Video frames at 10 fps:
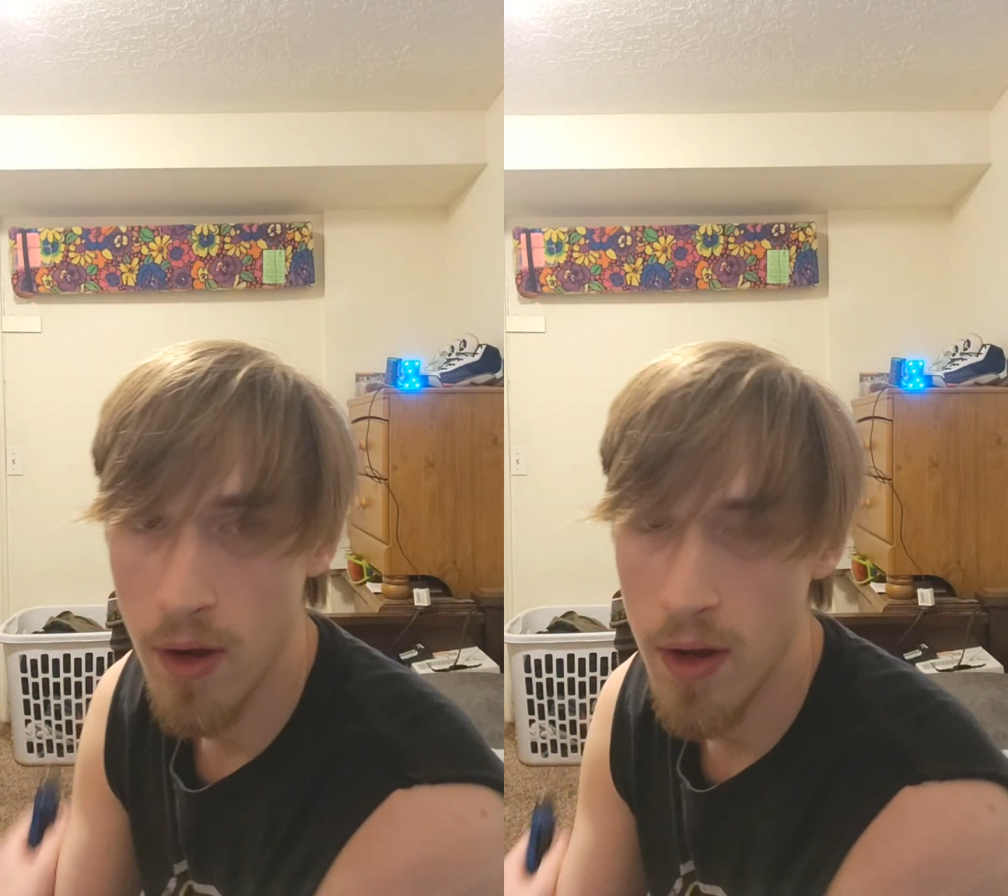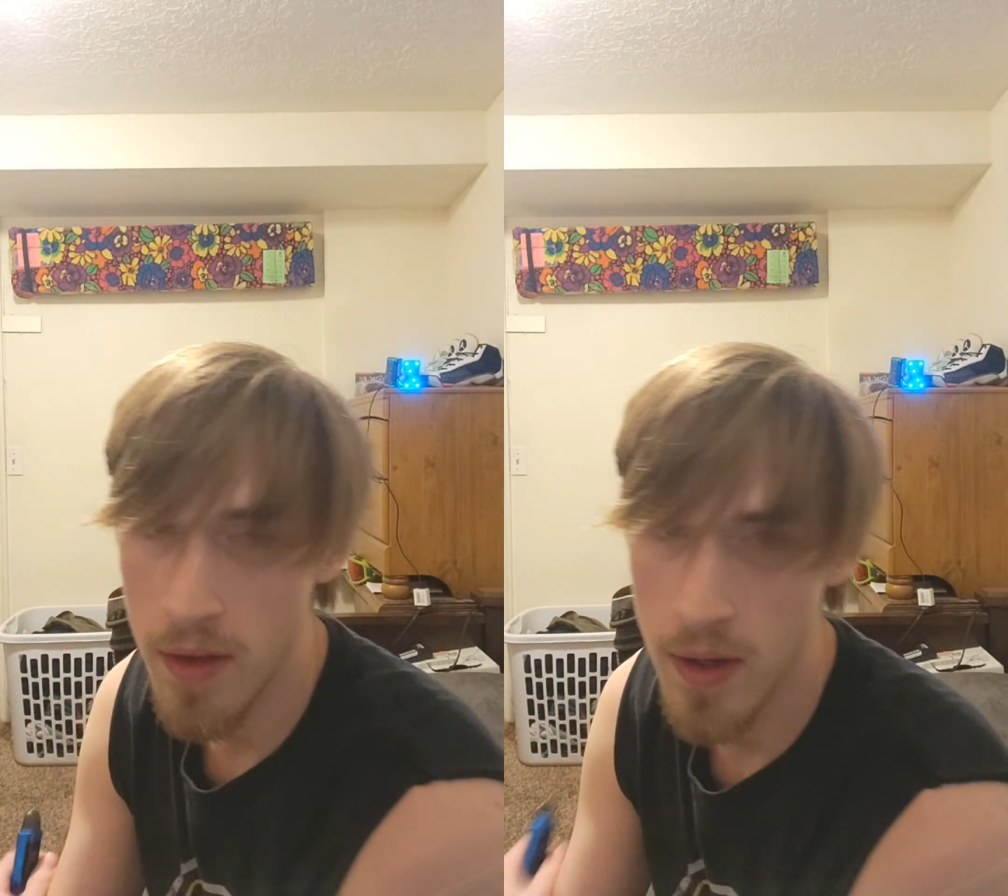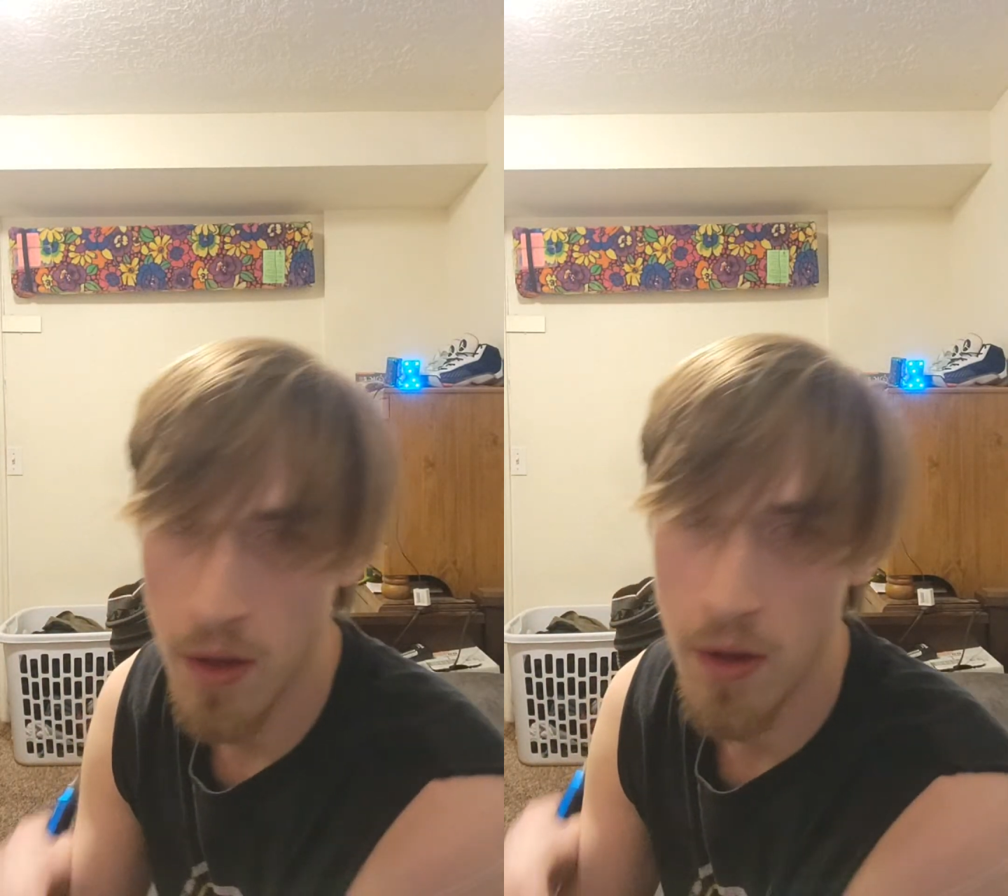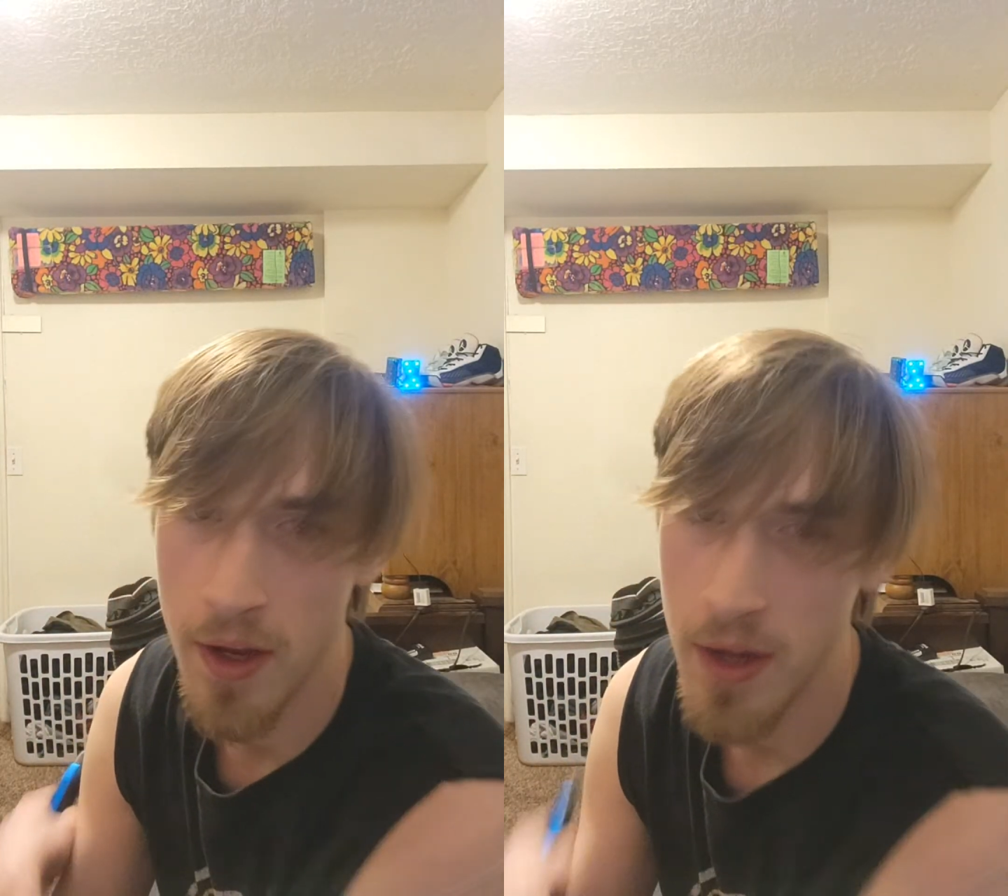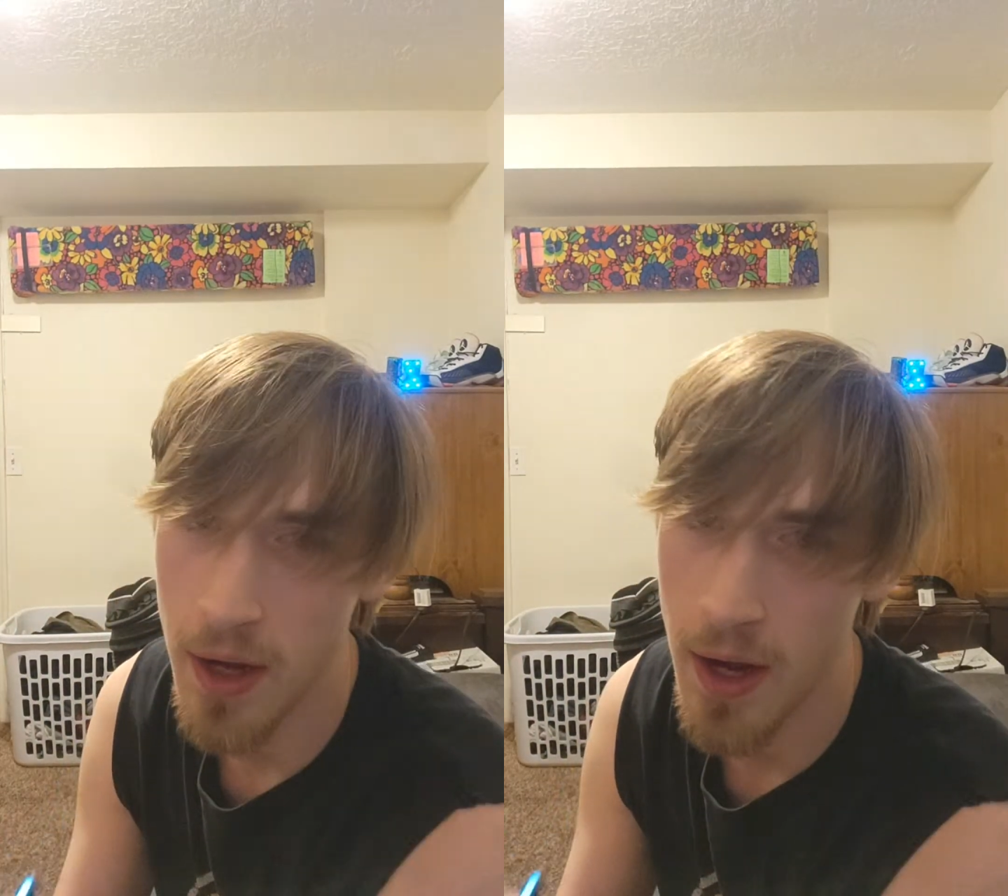I think I'll
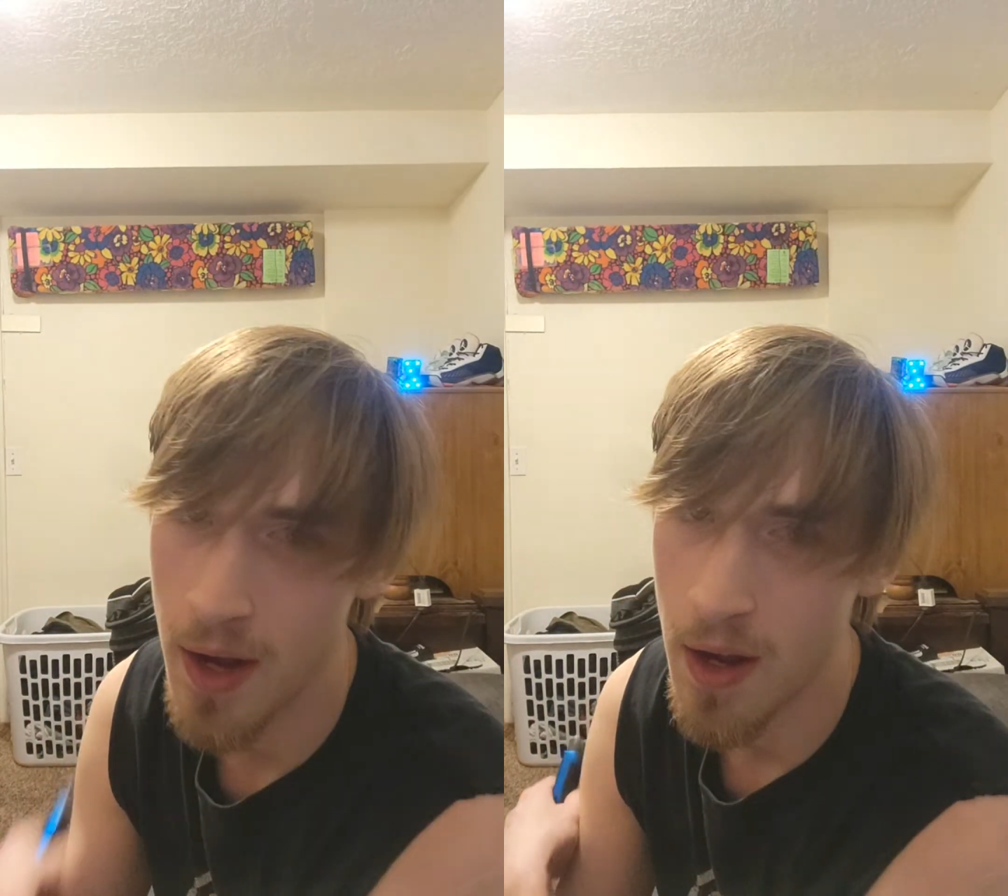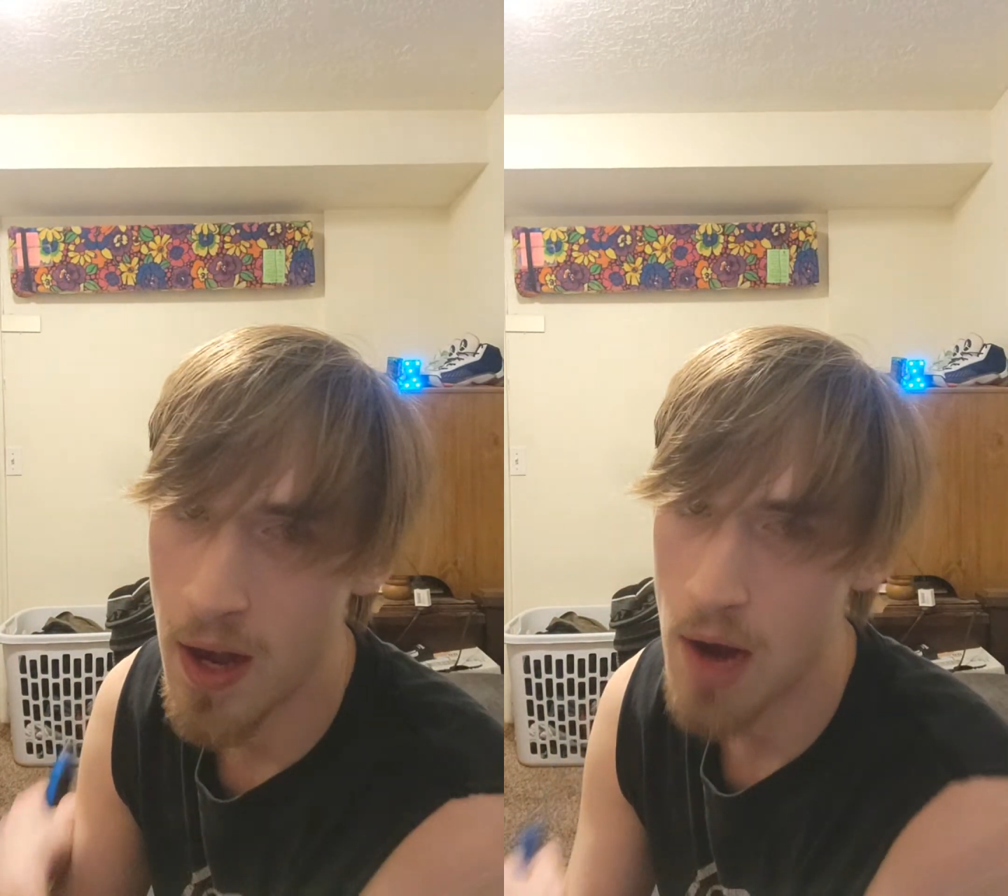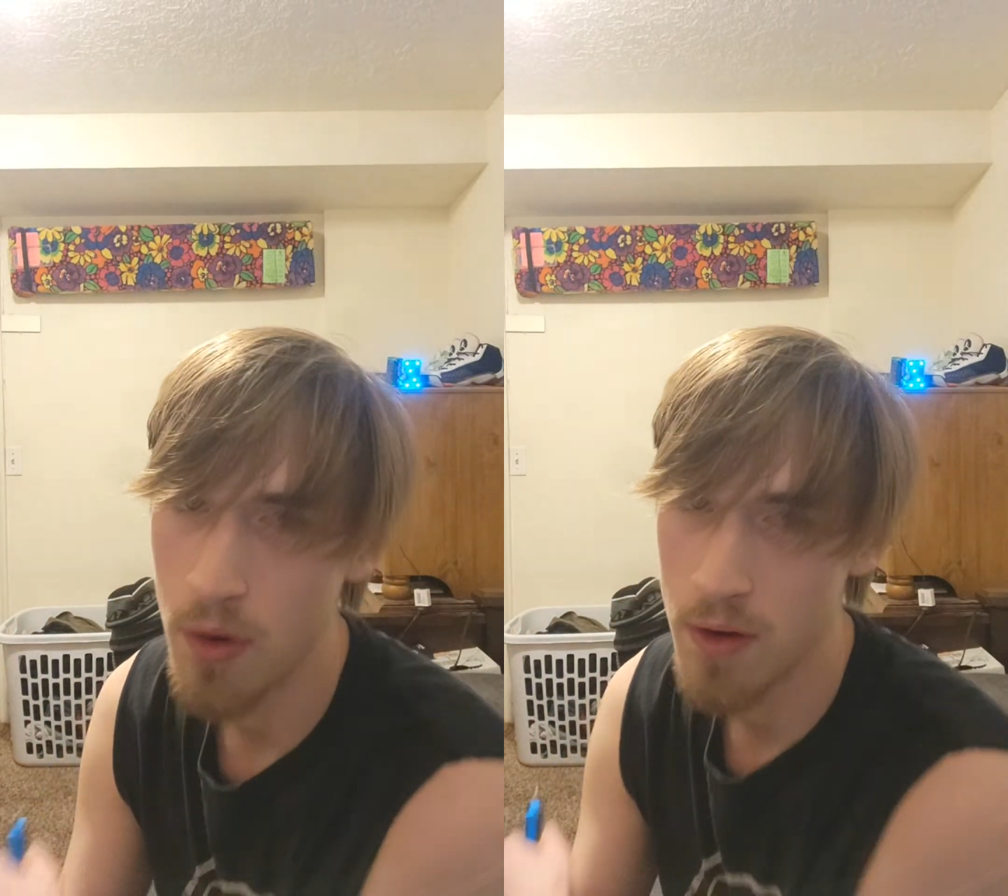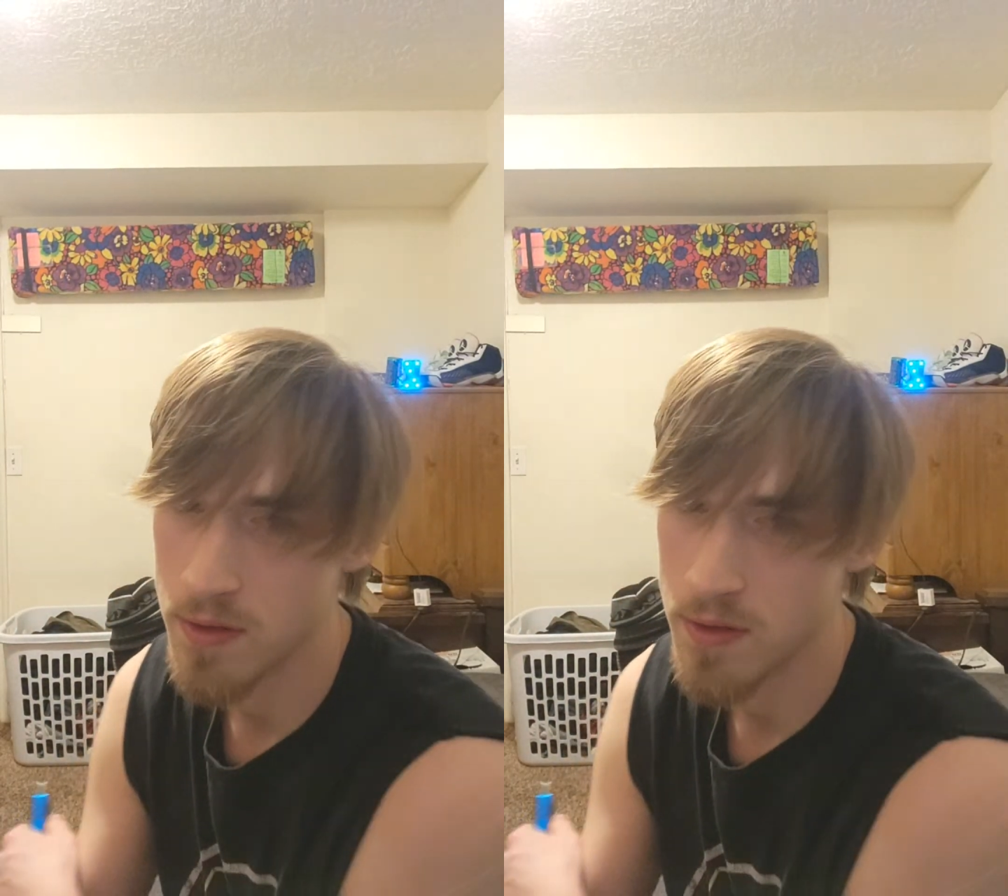end it at an hour.